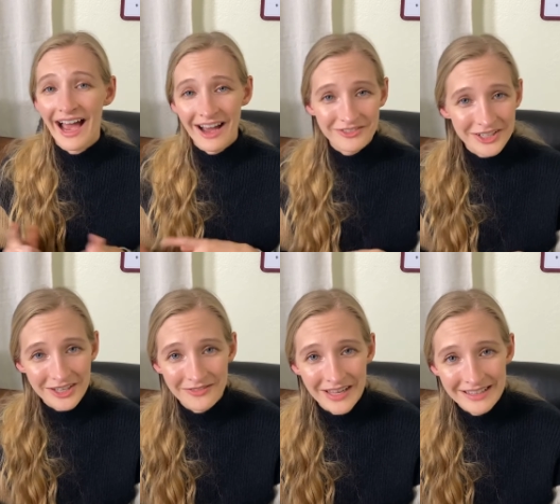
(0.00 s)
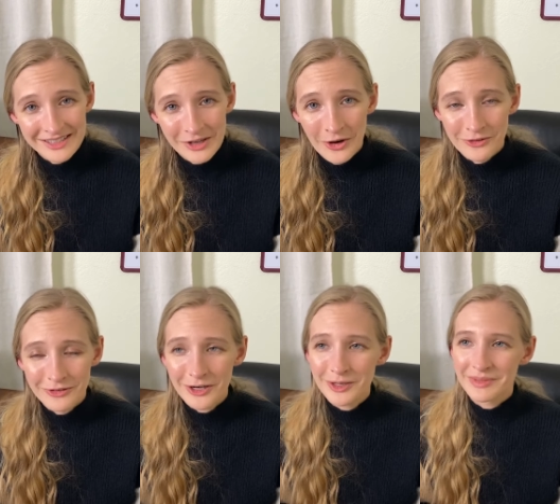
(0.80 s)
after the event's
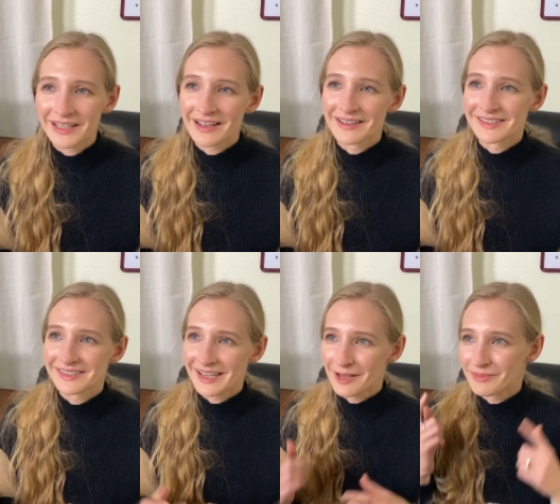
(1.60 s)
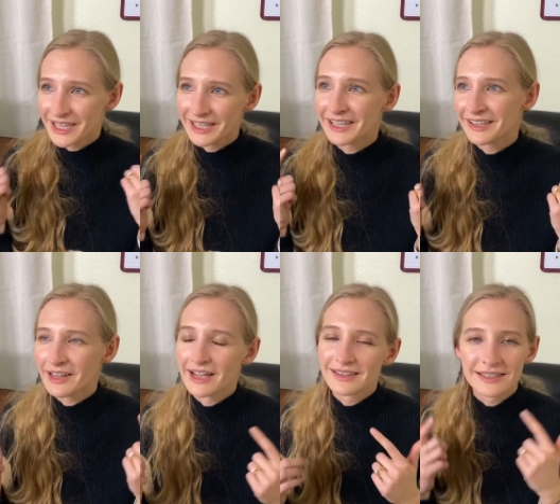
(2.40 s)
over, because I'm thinking
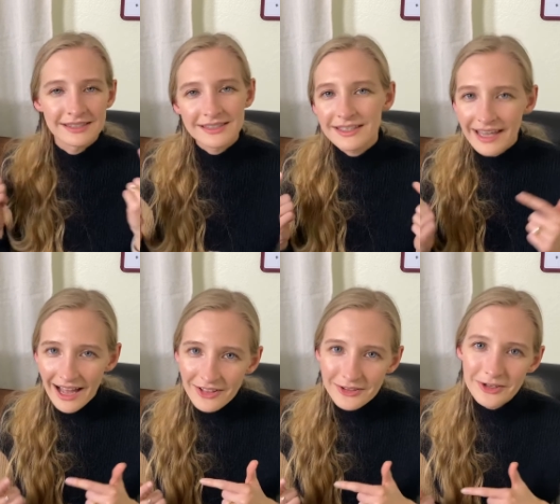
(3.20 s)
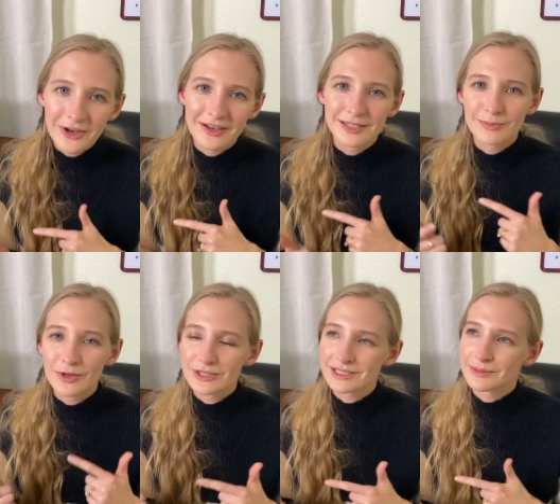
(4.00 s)
like, this is a calendar, it's
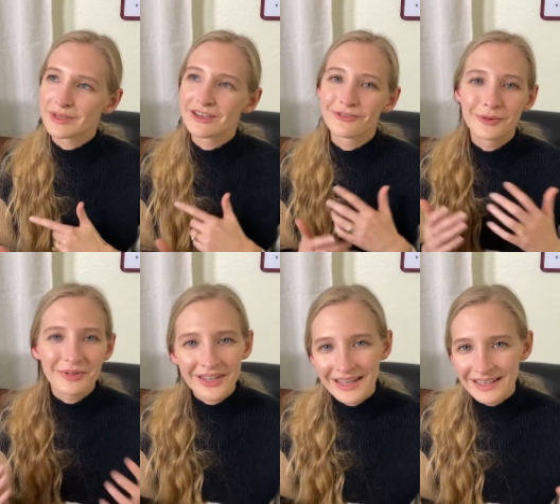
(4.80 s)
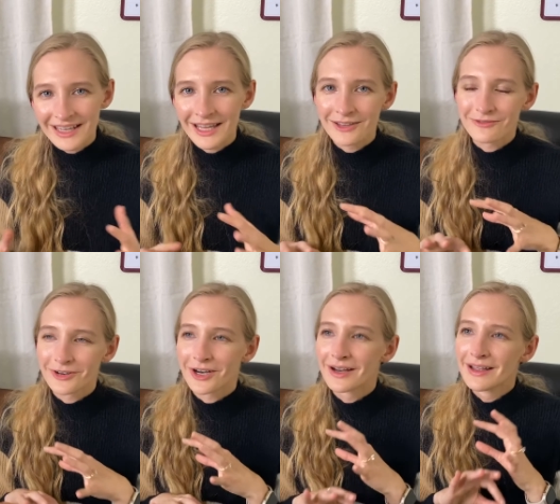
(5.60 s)
supposed to be for planning and
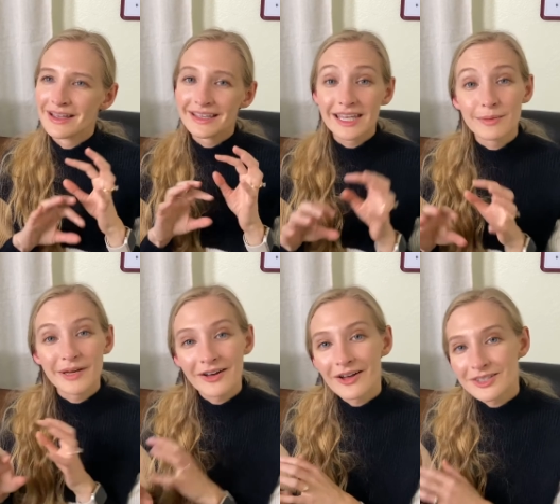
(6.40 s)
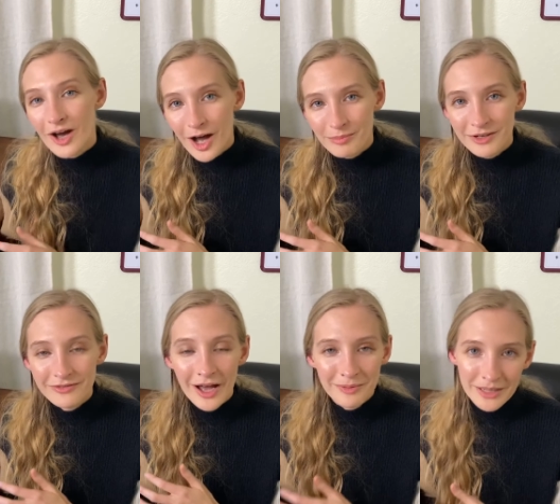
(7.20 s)
for keeping on top
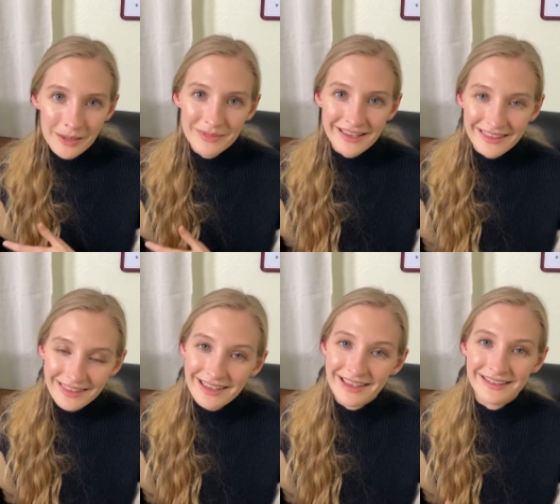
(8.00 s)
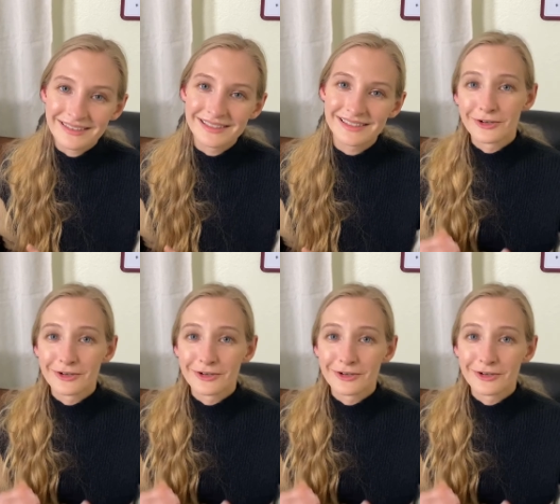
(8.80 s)
of upcoming things,